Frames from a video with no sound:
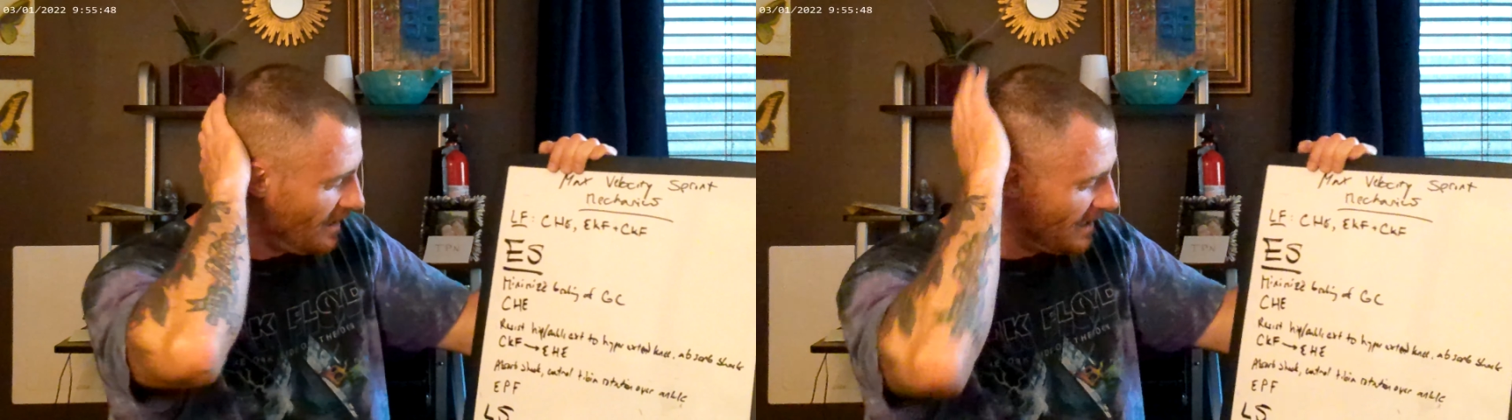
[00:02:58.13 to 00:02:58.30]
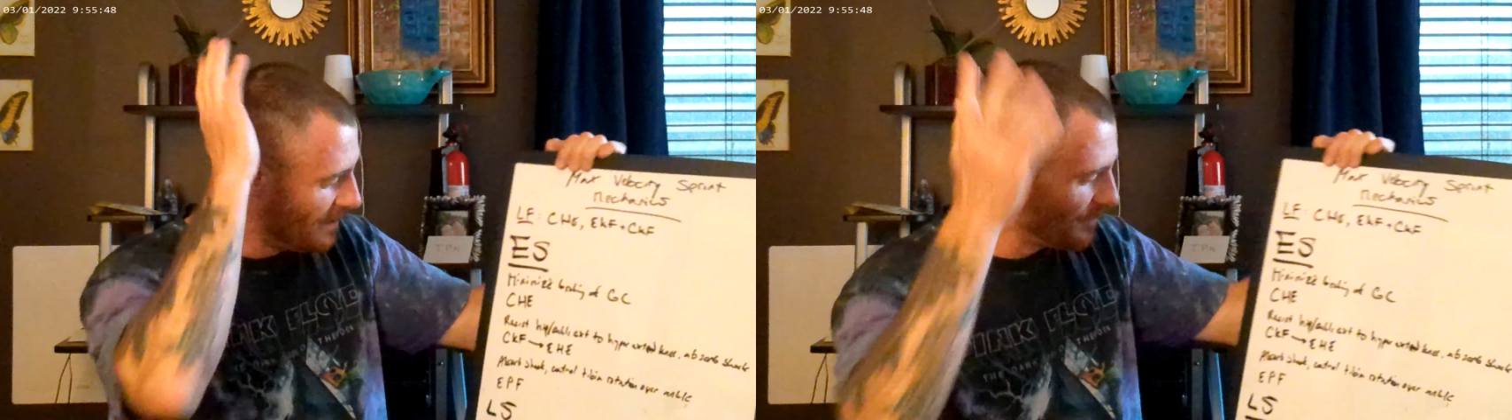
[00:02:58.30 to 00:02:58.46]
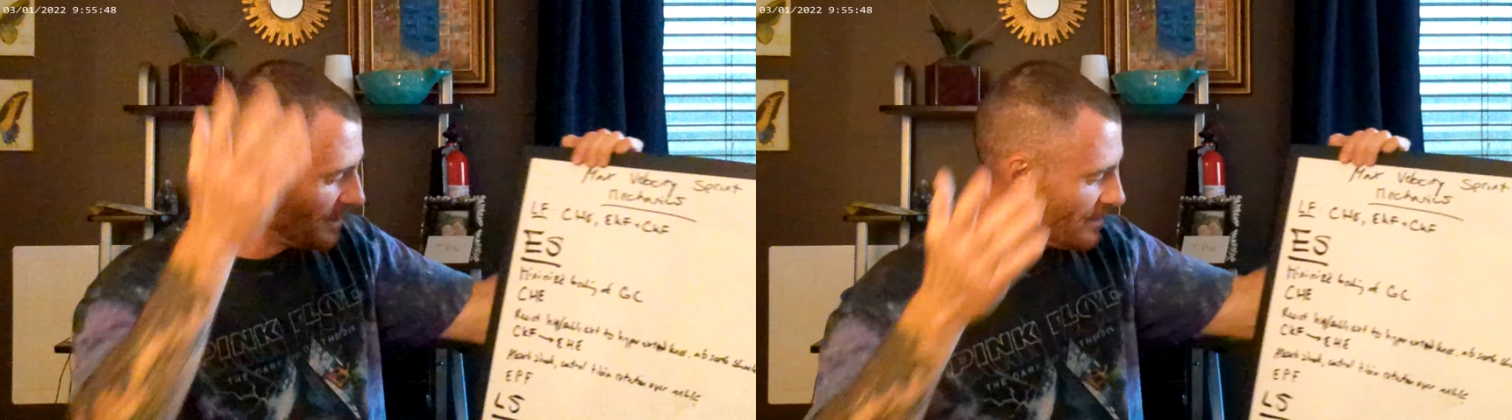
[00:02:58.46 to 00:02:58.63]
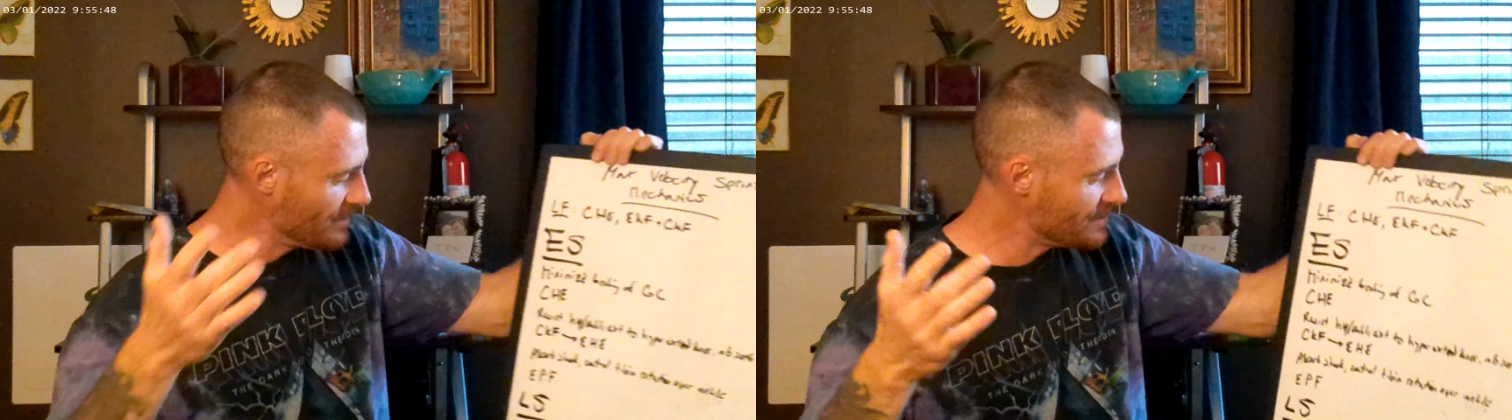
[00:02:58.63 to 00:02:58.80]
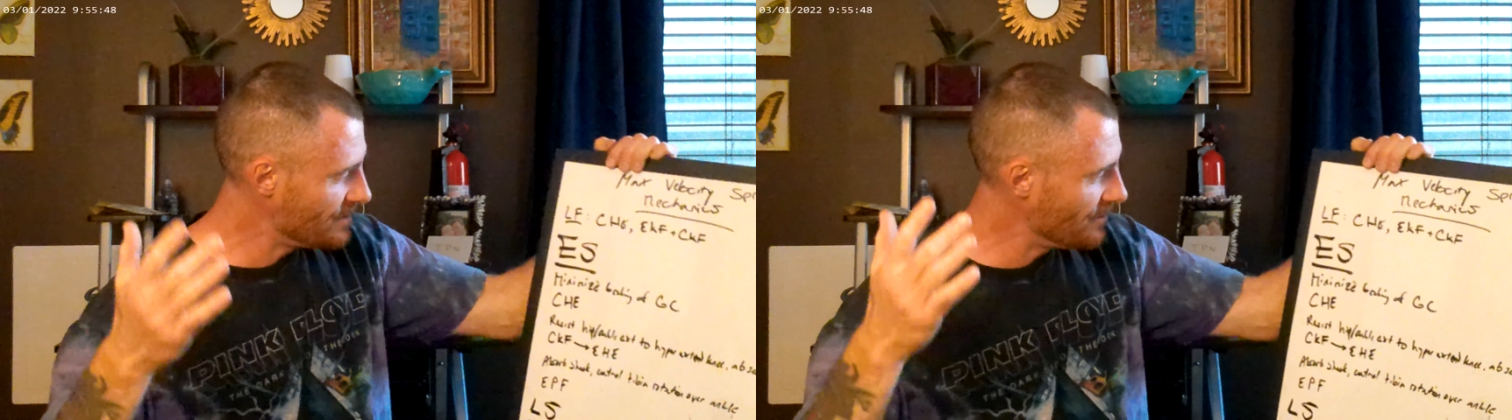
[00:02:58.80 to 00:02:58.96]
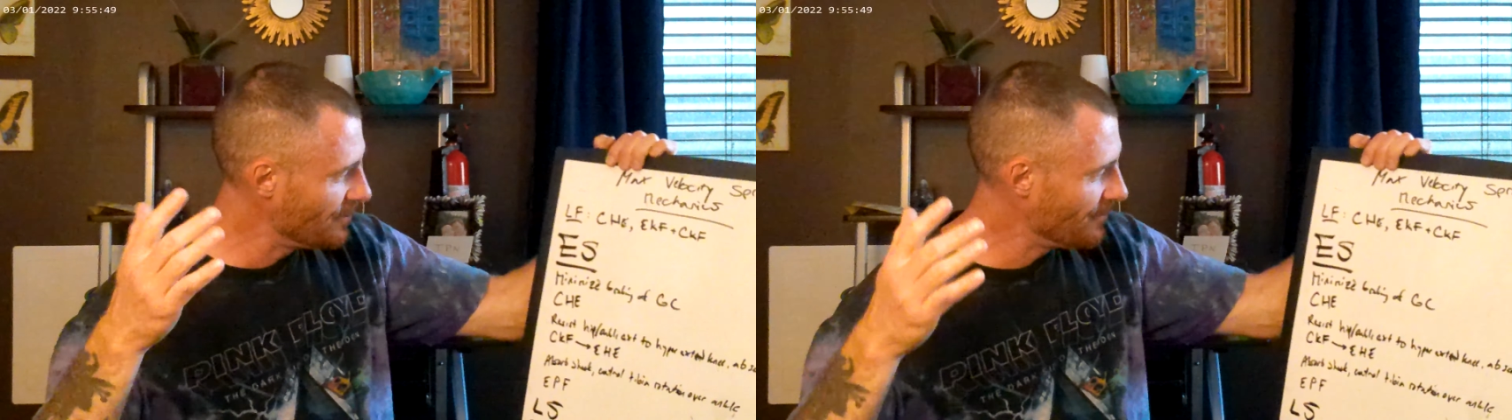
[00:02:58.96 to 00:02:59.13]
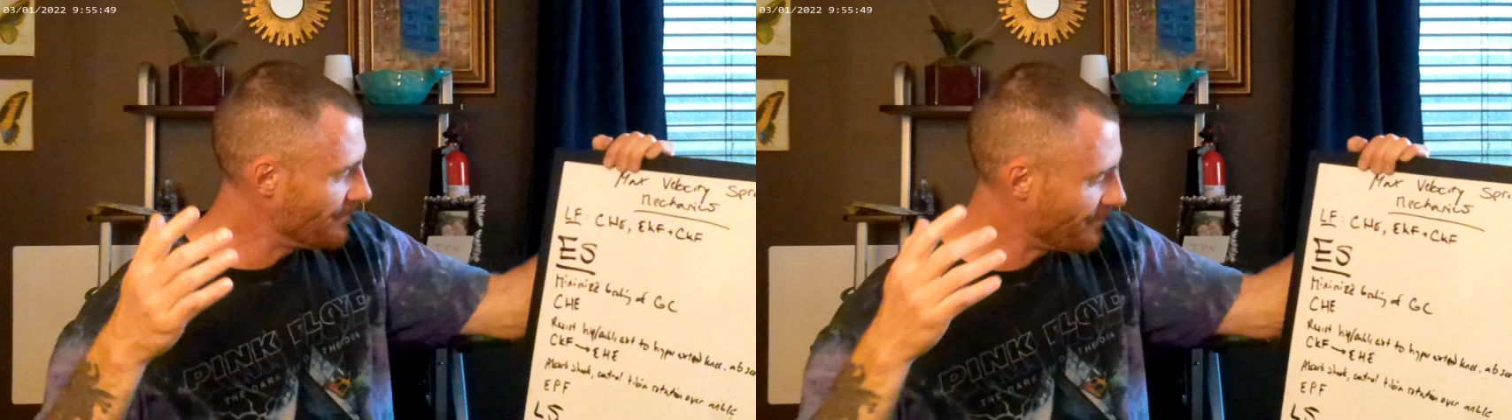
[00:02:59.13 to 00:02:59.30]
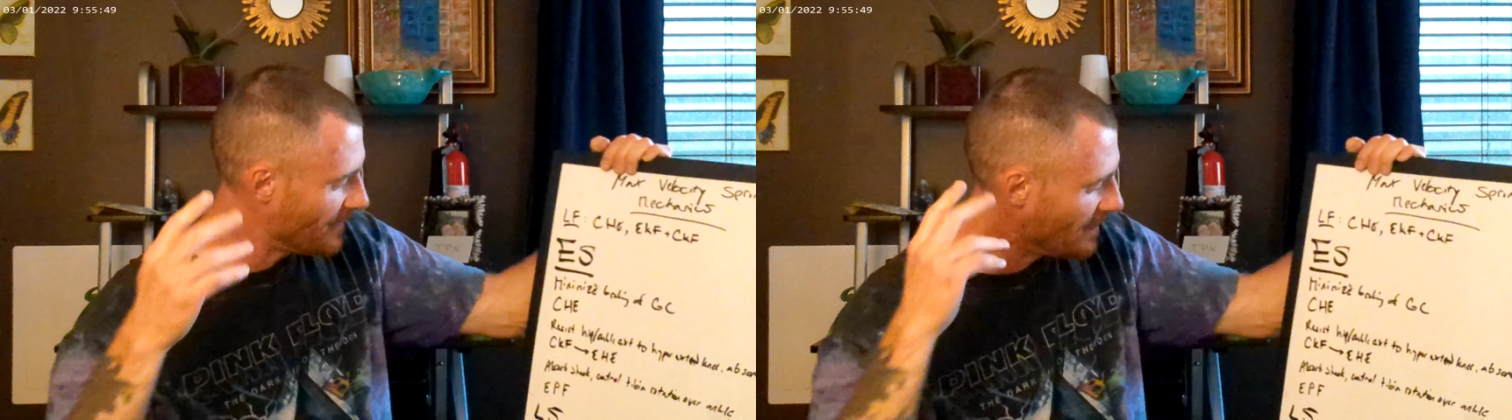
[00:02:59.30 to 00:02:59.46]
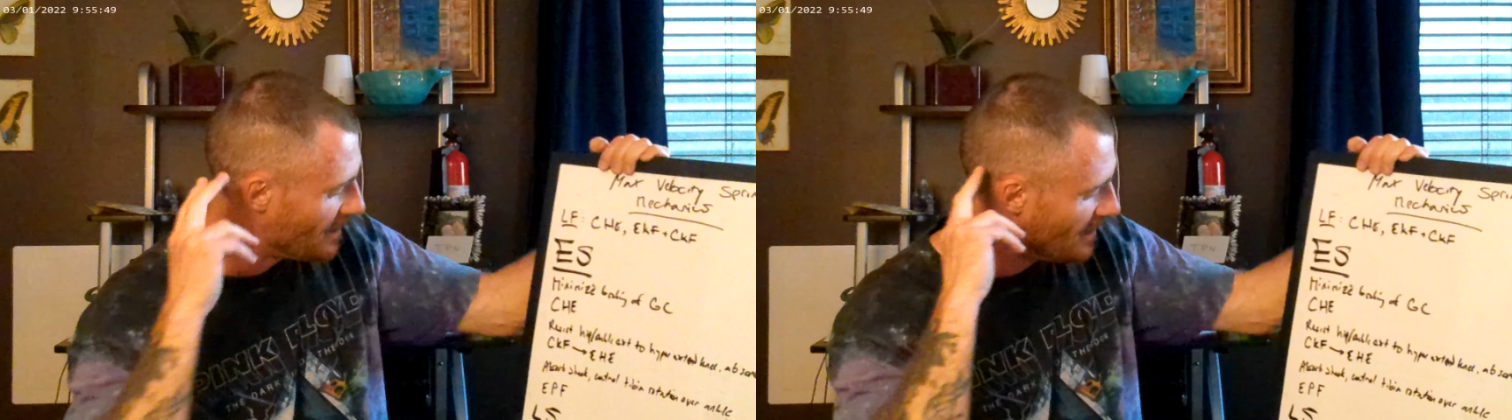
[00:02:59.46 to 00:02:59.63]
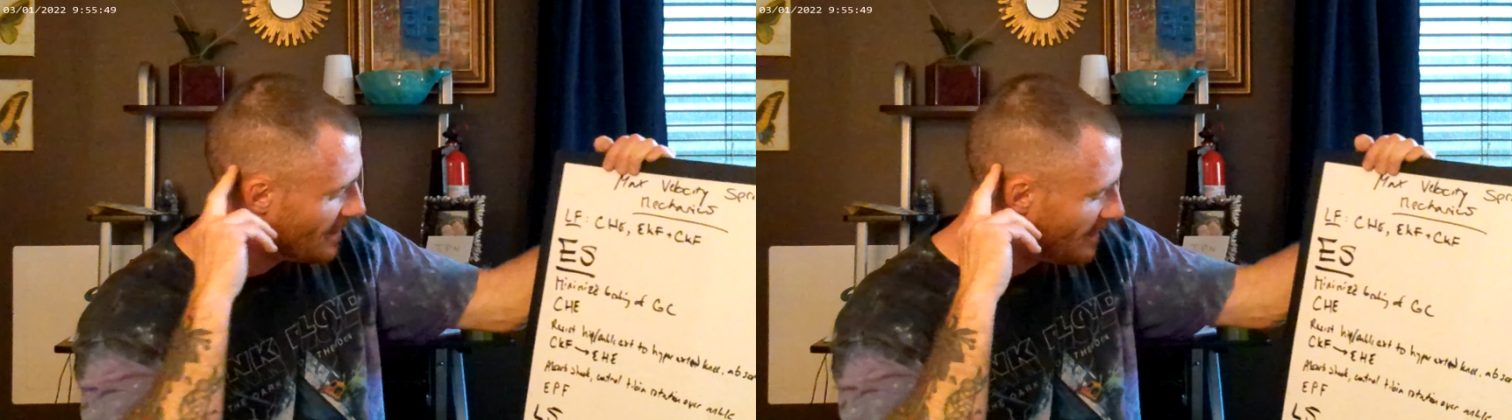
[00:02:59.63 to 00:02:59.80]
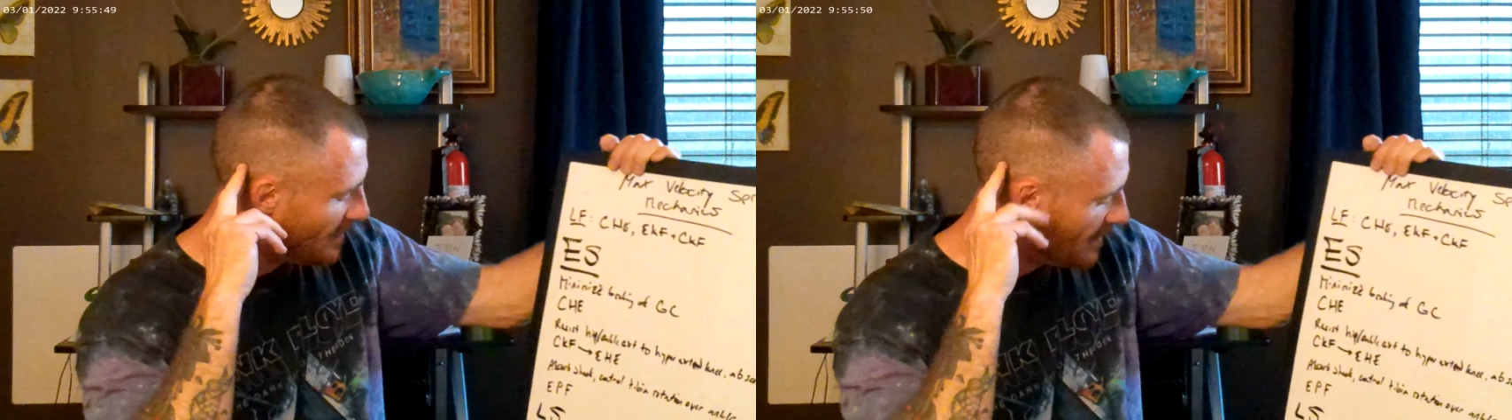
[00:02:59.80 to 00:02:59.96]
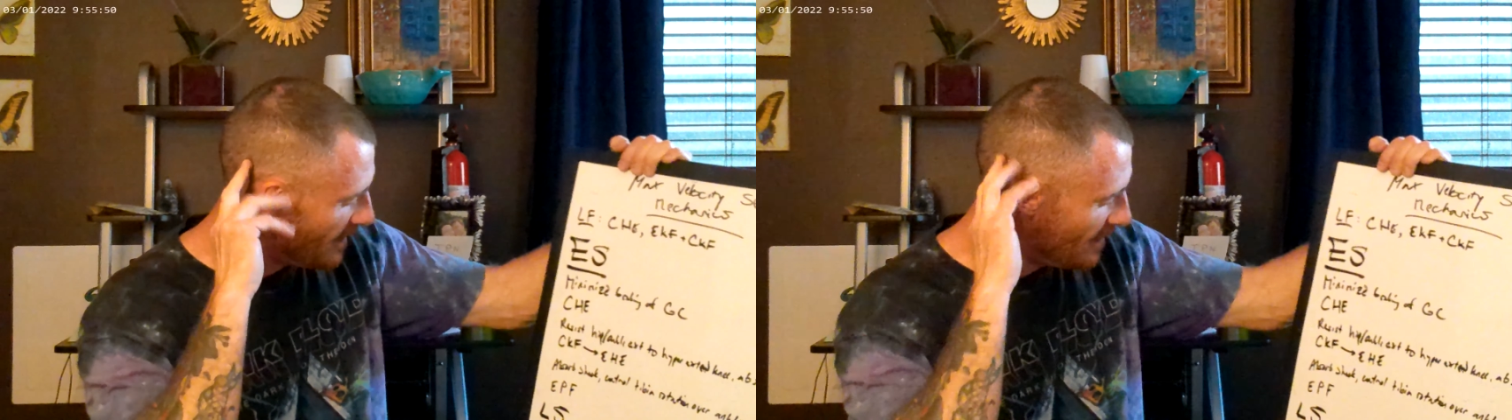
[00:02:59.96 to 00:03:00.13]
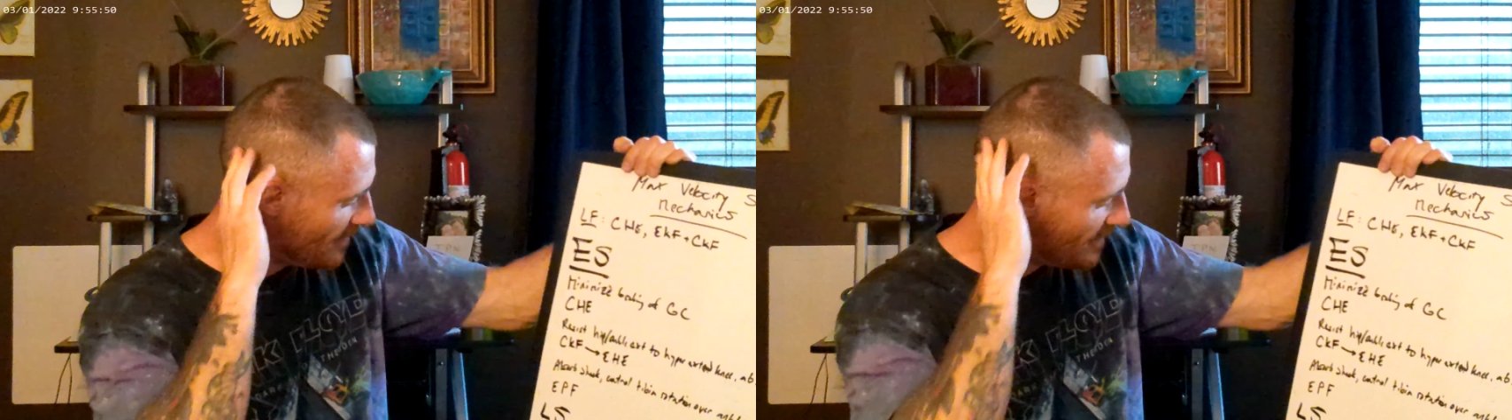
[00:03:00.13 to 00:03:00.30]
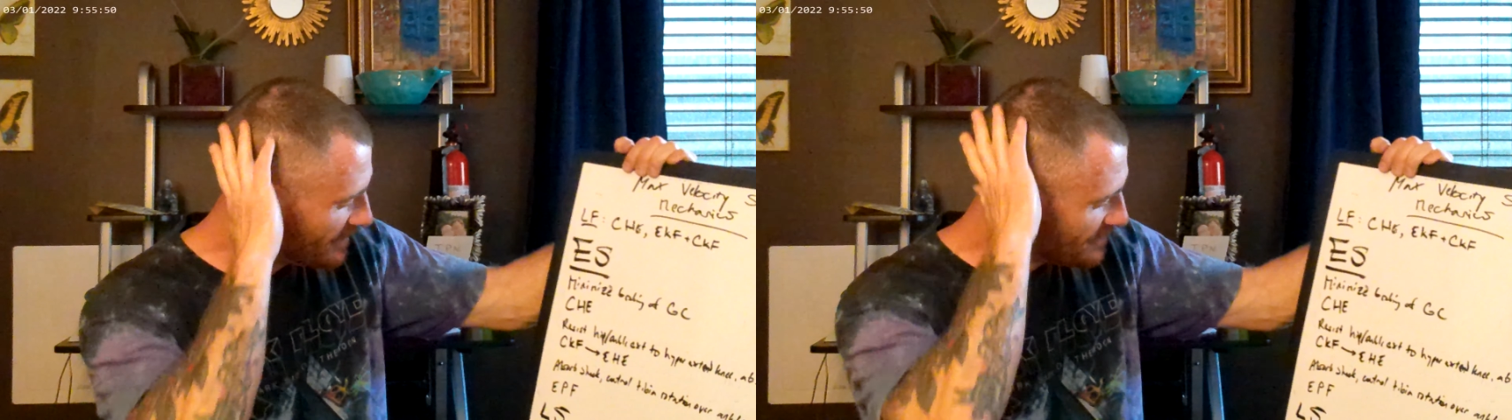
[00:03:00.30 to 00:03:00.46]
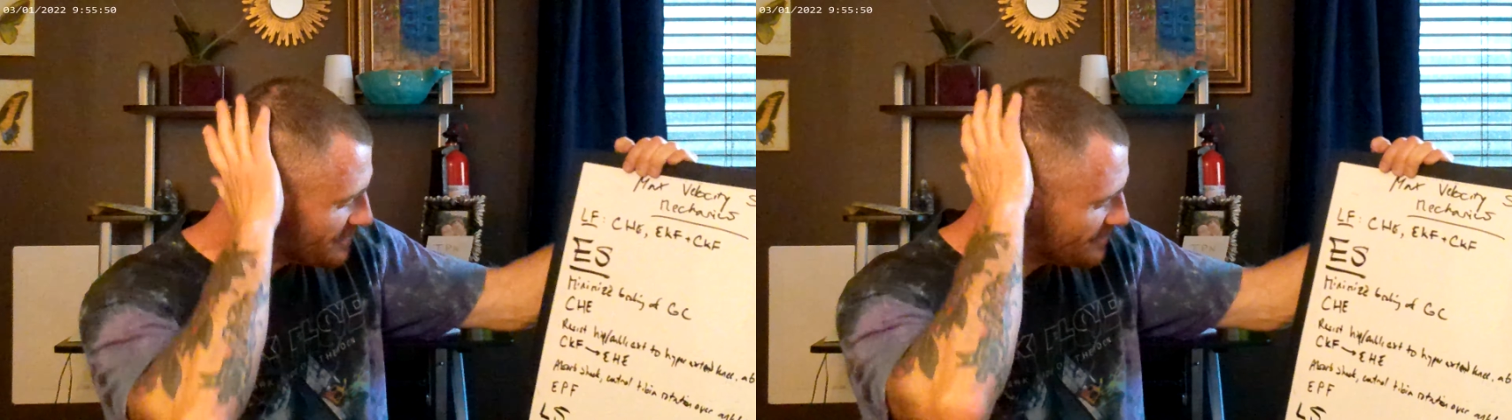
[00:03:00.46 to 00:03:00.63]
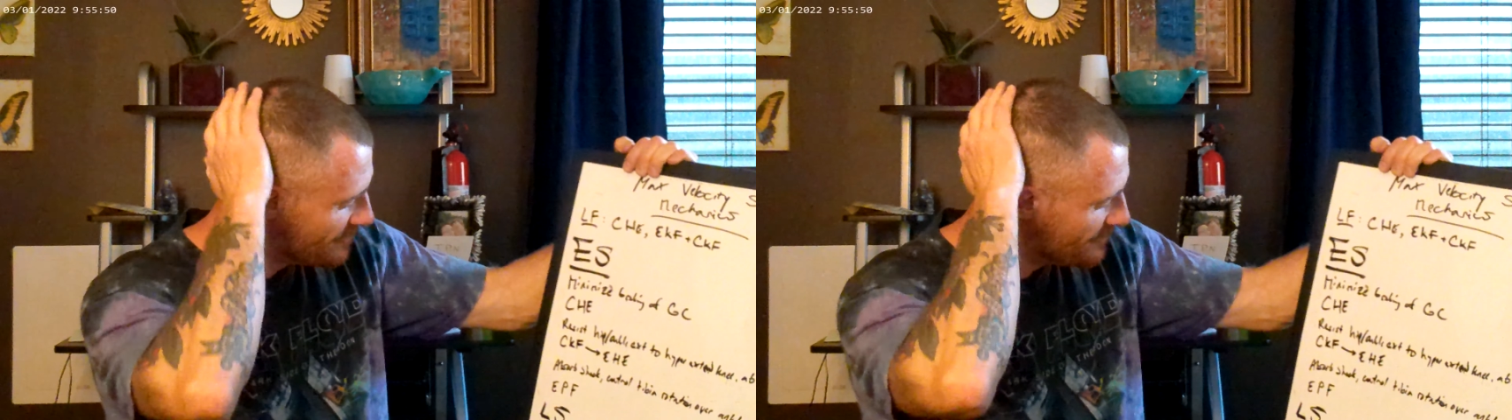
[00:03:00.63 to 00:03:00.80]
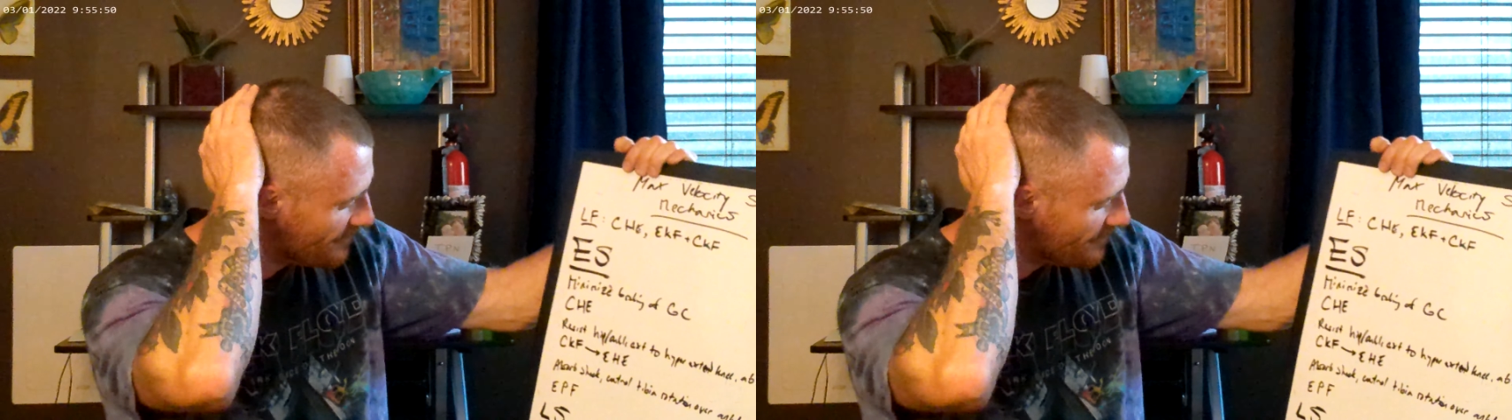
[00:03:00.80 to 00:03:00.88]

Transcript: And then we go into LS,